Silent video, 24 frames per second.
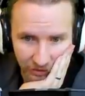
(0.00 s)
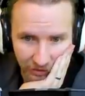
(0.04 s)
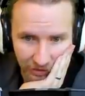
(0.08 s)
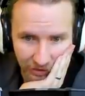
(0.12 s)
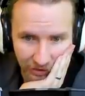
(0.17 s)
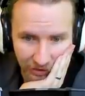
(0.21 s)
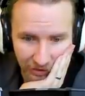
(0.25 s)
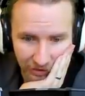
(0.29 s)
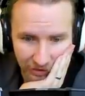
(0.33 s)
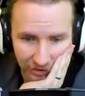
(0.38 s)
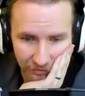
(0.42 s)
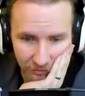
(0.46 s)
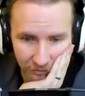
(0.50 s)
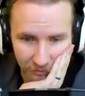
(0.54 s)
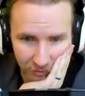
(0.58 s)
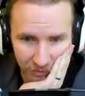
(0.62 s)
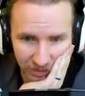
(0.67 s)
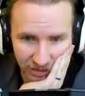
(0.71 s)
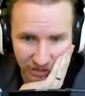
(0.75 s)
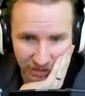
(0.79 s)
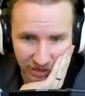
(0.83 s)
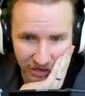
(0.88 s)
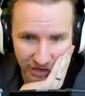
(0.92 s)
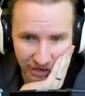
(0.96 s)
I
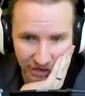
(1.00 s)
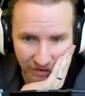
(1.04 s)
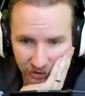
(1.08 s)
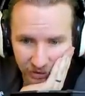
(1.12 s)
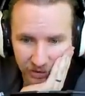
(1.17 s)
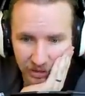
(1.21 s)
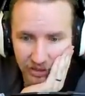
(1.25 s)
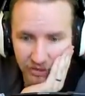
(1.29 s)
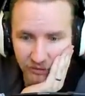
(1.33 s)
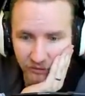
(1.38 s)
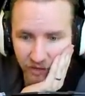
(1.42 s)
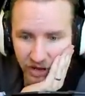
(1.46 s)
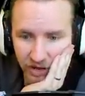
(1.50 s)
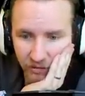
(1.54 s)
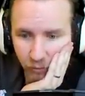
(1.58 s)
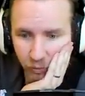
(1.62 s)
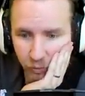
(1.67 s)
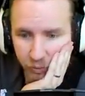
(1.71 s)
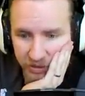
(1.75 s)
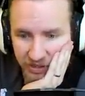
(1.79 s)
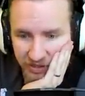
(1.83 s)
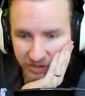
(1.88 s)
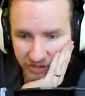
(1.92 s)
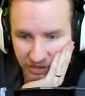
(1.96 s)
began. The event will
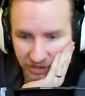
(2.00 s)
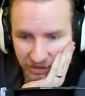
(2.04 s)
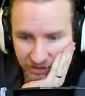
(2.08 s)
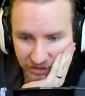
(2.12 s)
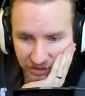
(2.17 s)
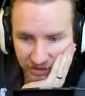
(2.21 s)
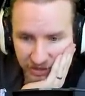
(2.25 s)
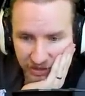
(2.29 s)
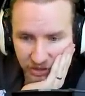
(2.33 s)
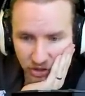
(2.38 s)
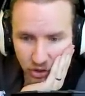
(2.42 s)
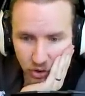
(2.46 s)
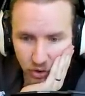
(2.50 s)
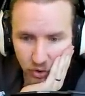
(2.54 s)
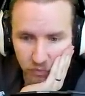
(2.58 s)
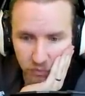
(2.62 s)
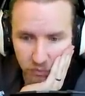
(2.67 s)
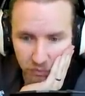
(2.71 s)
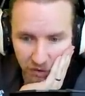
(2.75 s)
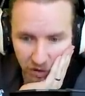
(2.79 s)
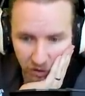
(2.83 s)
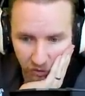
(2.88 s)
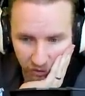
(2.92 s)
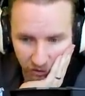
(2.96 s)
be starting
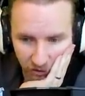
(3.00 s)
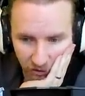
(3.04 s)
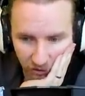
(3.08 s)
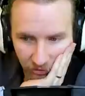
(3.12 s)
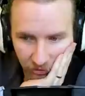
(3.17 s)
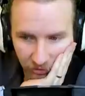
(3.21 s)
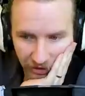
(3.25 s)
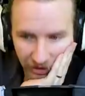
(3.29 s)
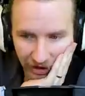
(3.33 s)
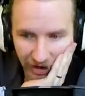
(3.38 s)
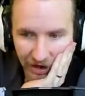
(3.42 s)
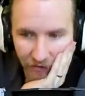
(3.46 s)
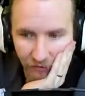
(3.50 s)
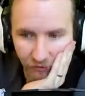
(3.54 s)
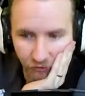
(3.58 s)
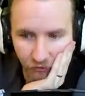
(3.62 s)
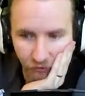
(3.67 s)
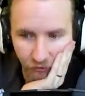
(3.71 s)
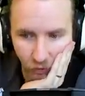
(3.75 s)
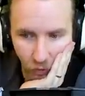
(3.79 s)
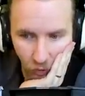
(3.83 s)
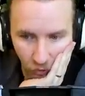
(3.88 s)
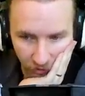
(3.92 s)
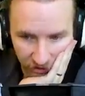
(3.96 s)
tomorrow at
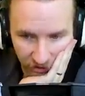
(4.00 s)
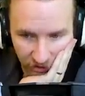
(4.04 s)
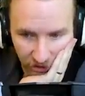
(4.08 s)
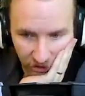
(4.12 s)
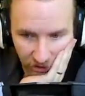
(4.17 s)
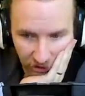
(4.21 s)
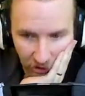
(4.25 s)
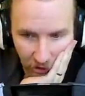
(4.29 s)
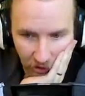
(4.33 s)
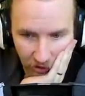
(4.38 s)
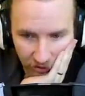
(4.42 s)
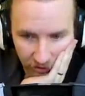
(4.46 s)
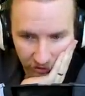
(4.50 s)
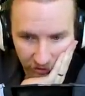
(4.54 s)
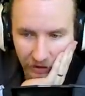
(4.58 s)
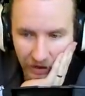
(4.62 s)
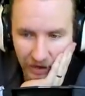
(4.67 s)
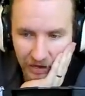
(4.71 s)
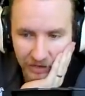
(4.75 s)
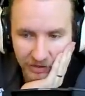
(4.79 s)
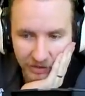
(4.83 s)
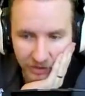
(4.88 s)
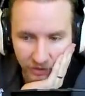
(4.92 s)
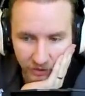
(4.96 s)
four o'clock,
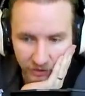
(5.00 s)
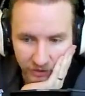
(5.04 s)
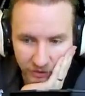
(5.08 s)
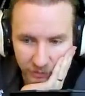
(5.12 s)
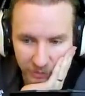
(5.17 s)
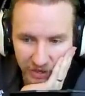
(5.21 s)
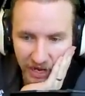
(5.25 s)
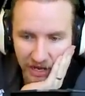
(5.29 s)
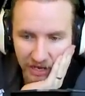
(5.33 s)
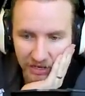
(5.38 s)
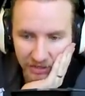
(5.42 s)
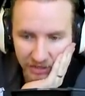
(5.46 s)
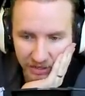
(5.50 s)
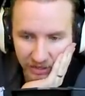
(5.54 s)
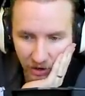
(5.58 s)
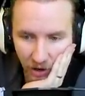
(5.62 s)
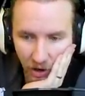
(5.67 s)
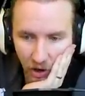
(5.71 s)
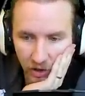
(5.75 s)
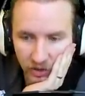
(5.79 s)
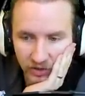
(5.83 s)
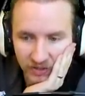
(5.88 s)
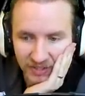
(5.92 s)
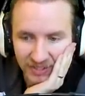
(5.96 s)
and it's going to be ending
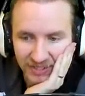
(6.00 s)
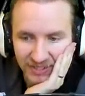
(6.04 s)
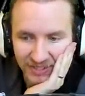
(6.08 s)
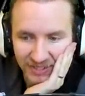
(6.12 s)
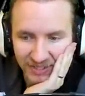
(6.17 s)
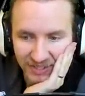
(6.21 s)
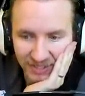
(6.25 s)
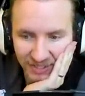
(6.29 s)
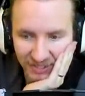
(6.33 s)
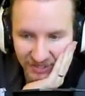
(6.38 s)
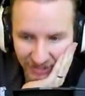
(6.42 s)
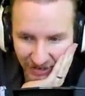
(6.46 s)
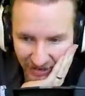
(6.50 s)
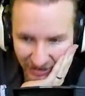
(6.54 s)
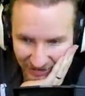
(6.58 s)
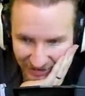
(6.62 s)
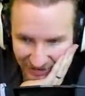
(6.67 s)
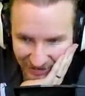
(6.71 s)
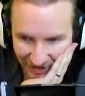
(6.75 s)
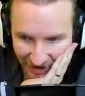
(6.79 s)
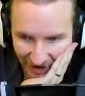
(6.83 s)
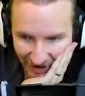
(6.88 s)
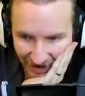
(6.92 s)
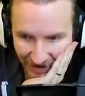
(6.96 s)
on
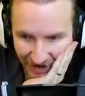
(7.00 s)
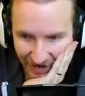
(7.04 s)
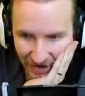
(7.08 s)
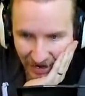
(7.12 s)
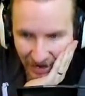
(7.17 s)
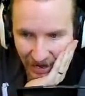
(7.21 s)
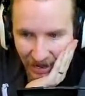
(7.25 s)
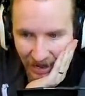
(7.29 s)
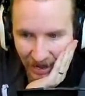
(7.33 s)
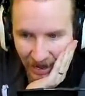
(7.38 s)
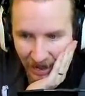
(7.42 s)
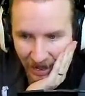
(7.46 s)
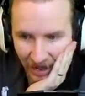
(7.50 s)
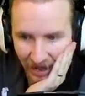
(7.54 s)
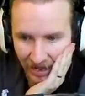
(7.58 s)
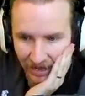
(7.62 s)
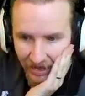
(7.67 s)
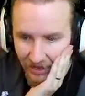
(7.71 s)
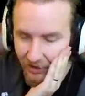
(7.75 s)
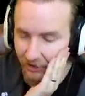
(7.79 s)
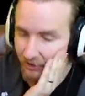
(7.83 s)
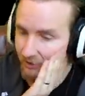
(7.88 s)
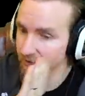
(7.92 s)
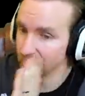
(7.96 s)
Sunday,
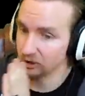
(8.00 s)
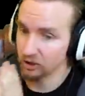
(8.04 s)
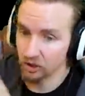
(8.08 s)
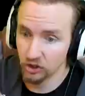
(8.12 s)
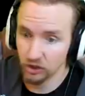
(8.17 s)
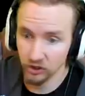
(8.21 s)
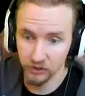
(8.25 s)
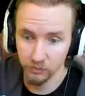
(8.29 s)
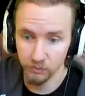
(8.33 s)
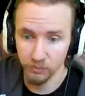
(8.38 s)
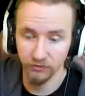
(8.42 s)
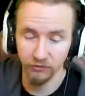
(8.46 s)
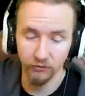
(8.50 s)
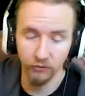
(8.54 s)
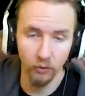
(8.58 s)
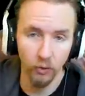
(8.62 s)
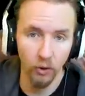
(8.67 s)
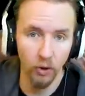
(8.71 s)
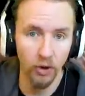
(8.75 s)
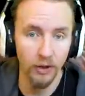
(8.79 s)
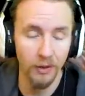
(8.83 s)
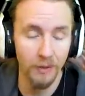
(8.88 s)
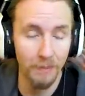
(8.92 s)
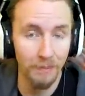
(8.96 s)
Uh, just
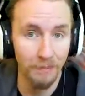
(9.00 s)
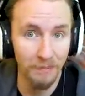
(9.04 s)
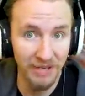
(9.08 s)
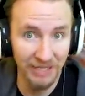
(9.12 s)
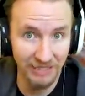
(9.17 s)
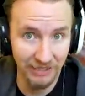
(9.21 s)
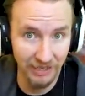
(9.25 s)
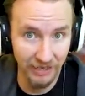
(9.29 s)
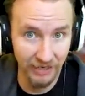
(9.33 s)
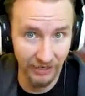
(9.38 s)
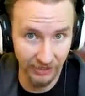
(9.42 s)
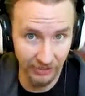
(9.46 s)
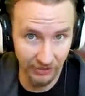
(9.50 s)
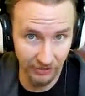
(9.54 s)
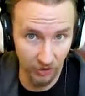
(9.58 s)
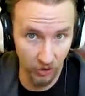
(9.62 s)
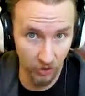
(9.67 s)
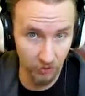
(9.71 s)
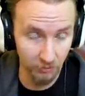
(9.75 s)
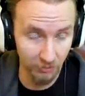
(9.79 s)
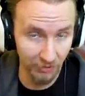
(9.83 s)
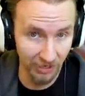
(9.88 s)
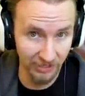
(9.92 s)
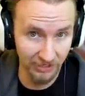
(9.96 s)
before midnight
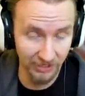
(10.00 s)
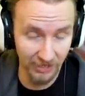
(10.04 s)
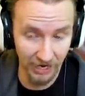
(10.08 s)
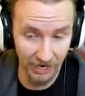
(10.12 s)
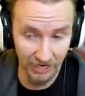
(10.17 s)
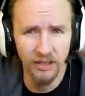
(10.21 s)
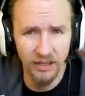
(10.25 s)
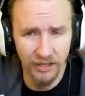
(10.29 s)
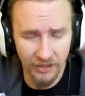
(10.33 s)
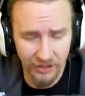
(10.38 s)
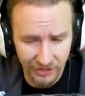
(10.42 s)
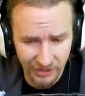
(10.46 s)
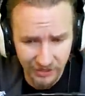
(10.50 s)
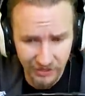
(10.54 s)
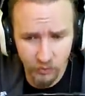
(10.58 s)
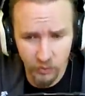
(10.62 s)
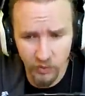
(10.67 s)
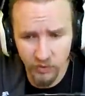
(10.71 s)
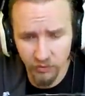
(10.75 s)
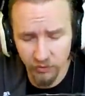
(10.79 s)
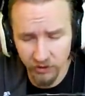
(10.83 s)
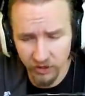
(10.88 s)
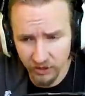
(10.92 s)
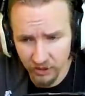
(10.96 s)
on Monday, at least
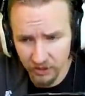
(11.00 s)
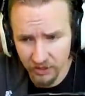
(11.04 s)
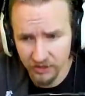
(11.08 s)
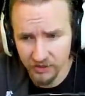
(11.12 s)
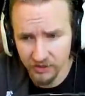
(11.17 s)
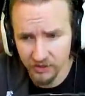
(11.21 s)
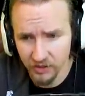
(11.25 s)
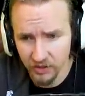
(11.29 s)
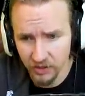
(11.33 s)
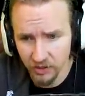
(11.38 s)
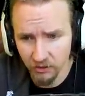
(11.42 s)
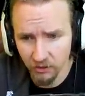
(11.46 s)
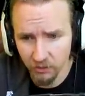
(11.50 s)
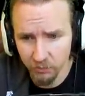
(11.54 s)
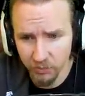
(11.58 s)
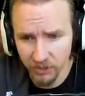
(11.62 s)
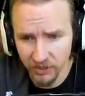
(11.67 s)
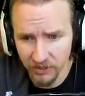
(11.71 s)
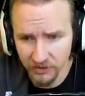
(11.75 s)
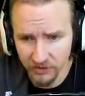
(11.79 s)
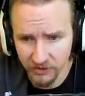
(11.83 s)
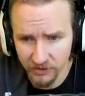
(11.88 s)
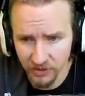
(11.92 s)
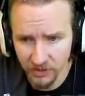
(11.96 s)
with regards to the
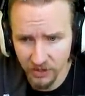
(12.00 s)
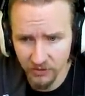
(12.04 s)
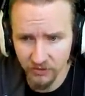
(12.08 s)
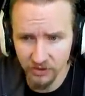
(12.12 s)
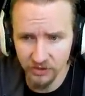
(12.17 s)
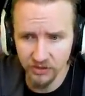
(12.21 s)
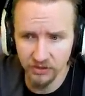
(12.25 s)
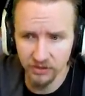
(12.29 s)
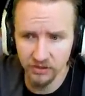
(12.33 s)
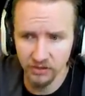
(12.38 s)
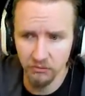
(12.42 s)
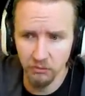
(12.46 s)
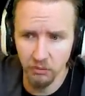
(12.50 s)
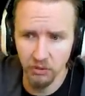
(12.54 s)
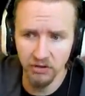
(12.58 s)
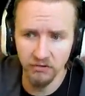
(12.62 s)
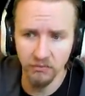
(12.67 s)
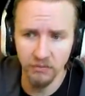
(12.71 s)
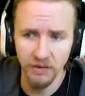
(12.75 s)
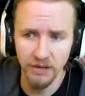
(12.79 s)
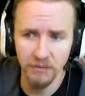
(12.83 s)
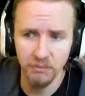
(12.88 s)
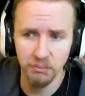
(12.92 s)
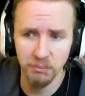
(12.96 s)
European servers. So one of
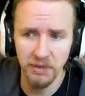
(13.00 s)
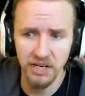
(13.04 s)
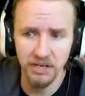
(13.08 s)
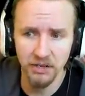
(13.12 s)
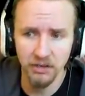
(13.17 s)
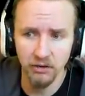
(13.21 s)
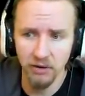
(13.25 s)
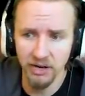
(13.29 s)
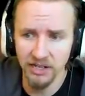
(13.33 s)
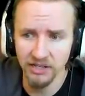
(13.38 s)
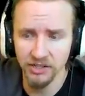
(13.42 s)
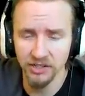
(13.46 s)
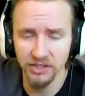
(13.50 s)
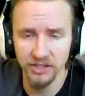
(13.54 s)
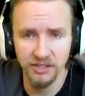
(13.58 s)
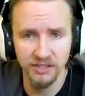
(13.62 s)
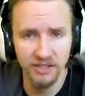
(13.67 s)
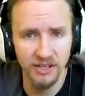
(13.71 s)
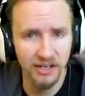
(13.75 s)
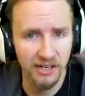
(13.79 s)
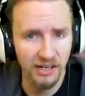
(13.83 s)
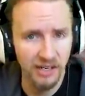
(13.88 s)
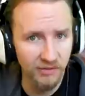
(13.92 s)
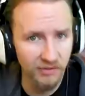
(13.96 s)
my big questions,
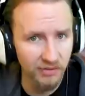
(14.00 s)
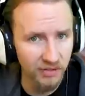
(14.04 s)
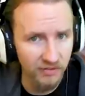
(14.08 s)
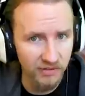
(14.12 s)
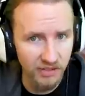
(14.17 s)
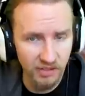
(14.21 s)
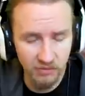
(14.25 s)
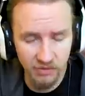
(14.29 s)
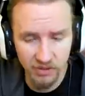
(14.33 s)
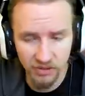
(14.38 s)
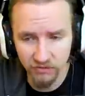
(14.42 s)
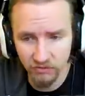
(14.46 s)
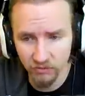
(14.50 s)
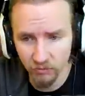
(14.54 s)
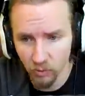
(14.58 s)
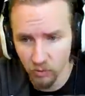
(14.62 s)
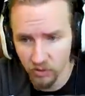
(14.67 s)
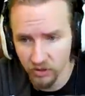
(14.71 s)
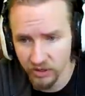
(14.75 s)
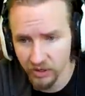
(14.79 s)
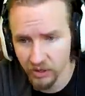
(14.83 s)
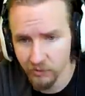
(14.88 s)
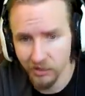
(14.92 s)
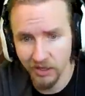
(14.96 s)
and I'd love it if somebody from
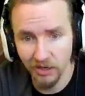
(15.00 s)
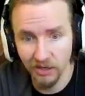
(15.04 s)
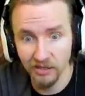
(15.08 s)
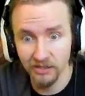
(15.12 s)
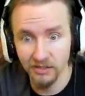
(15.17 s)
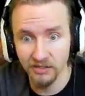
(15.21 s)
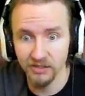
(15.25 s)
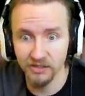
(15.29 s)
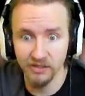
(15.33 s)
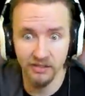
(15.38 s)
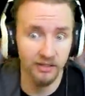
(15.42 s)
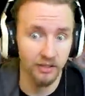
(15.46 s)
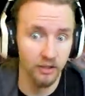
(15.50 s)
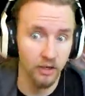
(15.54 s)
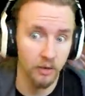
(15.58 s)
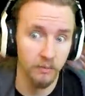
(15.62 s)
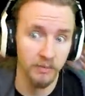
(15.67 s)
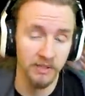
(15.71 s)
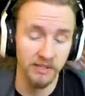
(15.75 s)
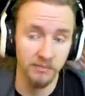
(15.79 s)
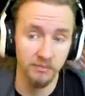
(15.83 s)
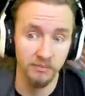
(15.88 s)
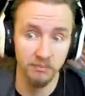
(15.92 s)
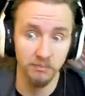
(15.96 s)
Wargaming answered in the
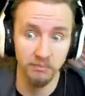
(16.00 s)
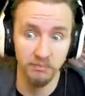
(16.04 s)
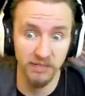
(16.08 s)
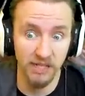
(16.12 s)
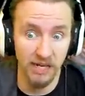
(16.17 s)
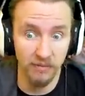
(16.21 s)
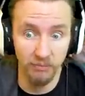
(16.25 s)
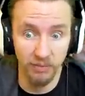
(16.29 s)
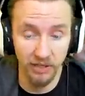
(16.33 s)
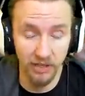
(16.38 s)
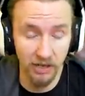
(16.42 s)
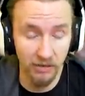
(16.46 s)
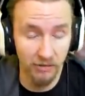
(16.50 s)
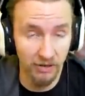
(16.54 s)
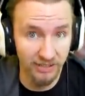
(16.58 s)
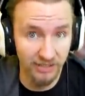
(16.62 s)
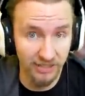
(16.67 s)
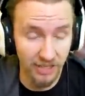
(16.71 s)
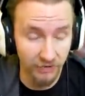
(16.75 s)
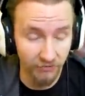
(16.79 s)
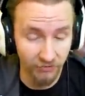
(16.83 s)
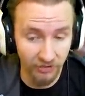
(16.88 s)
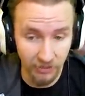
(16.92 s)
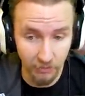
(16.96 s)
comments down below, I'd
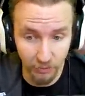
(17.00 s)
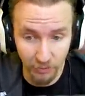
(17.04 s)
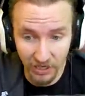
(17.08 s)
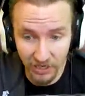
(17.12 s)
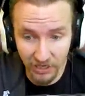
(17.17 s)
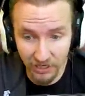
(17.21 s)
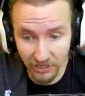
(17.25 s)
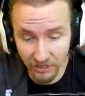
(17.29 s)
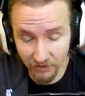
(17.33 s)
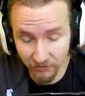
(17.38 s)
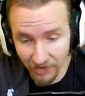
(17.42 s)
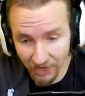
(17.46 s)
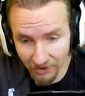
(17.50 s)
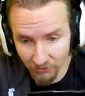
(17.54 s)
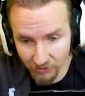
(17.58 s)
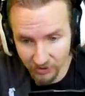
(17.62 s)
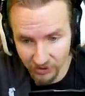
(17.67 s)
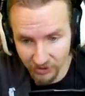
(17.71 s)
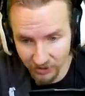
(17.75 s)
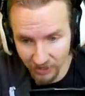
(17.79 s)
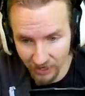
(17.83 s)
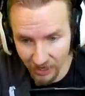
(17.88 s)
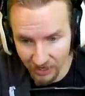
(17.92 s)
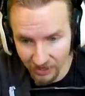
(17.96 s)
definitely pin it if that was
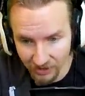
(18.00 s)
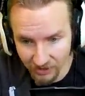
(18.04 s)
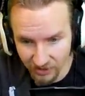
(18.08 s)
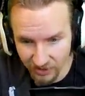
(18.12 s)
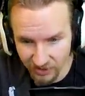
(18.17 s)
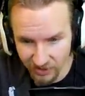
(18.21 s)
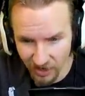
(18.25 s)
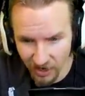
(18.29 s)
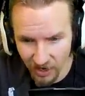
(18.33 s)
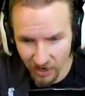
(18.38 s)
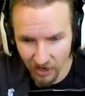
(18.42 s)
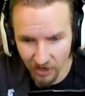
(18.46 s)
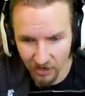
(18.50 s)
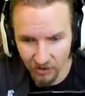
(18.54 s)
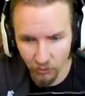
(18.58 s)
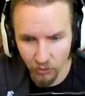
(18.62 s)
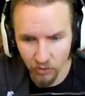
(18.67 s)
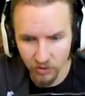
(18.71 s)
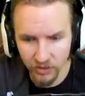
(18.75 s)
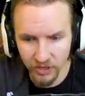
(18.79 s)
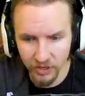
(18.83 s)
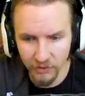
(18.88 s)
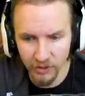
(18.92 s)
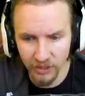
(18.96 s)
the case, is
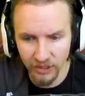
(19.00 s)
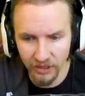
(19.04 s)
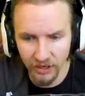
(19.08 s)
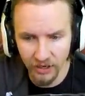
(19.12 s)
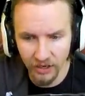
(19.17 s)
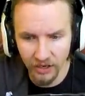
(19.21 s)
Wargaming,